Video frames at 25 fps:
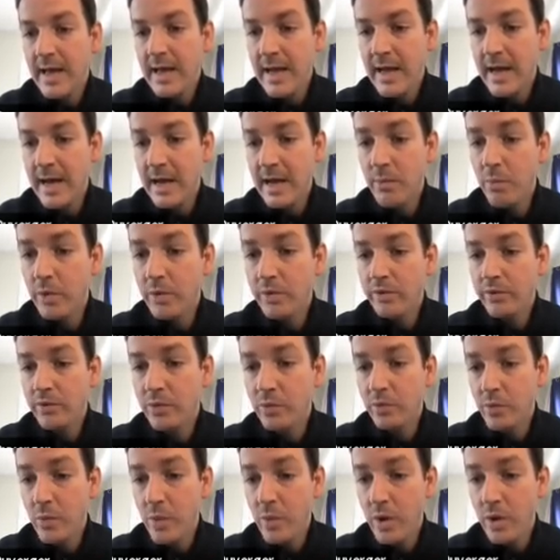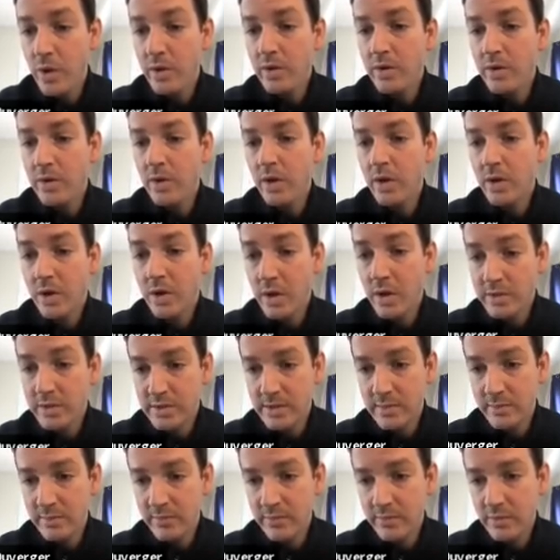I want to run a
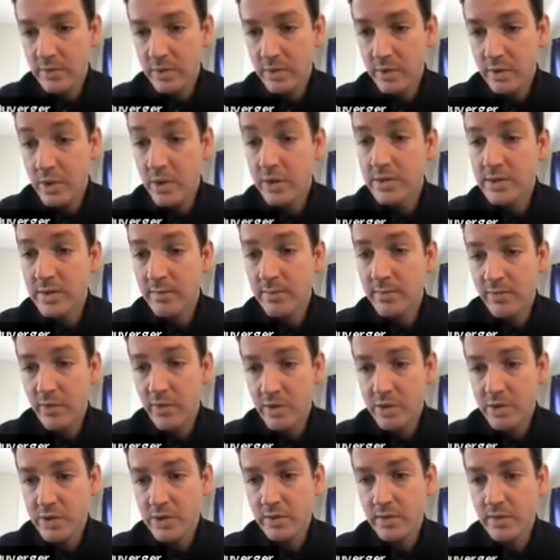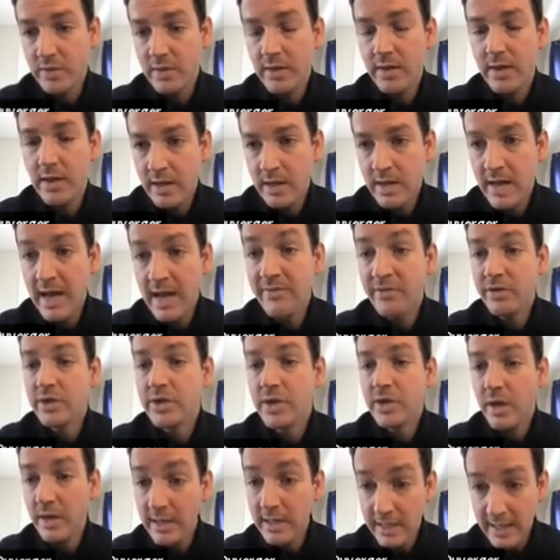custom function. I haven't
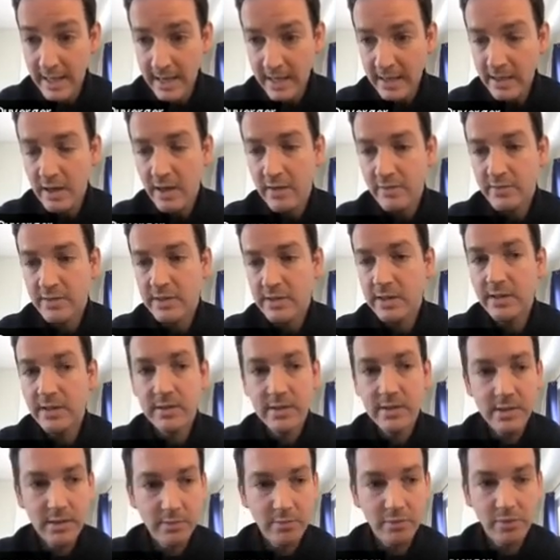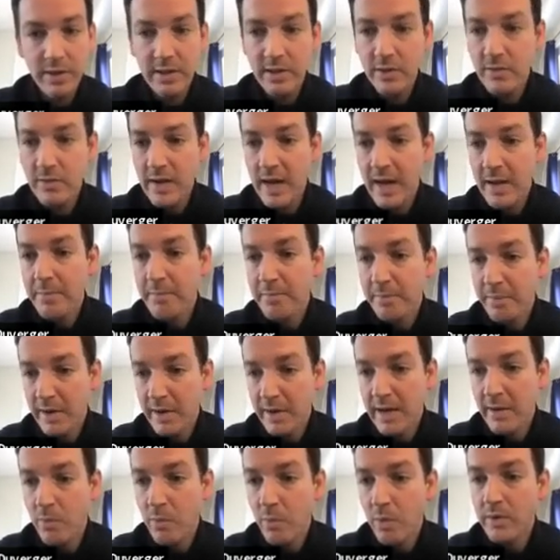done it yet. Obviously, it's a brand new app, but
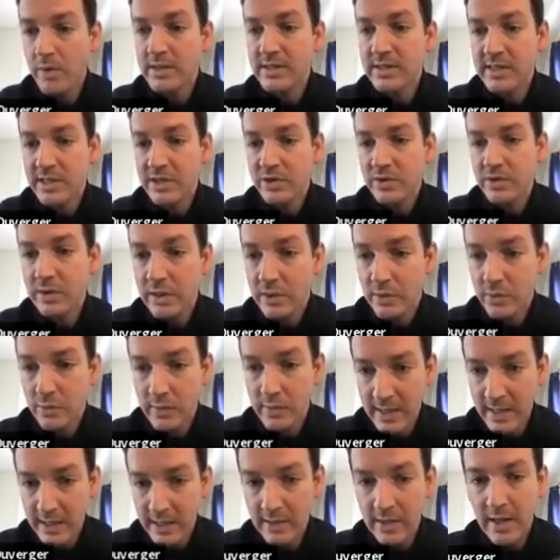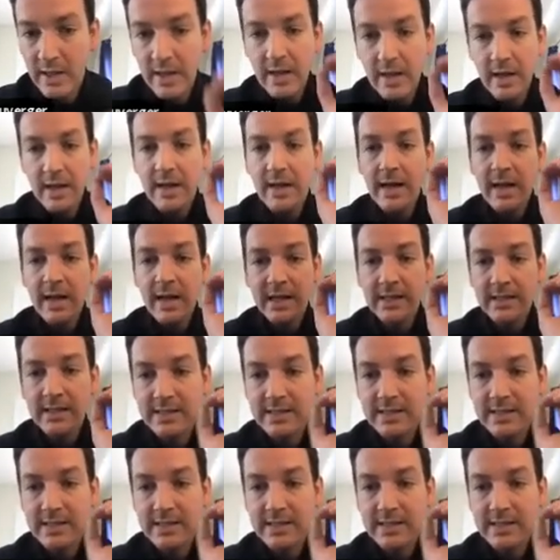I want to essentially create a